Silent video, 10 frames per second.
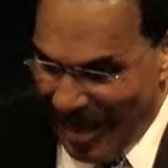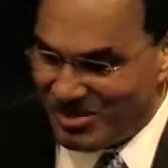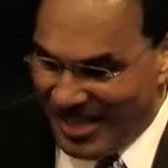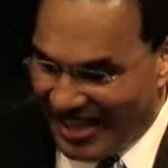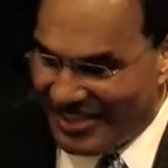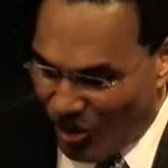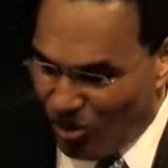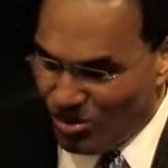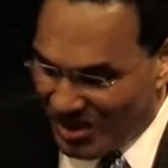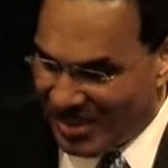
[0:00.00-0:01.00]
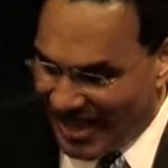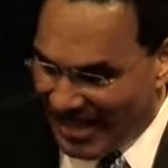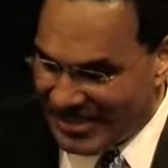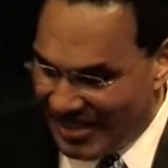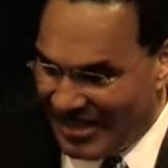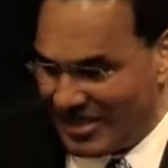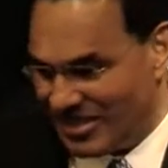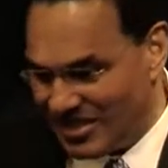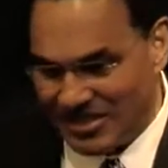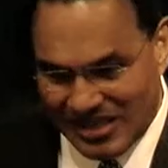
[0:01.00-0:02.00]
I'm saying those are the kinds of, and
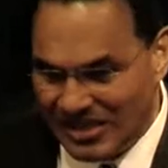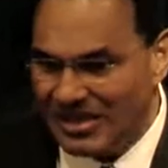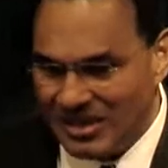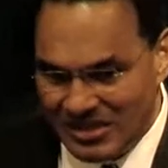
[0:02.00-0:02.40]
this is, uh,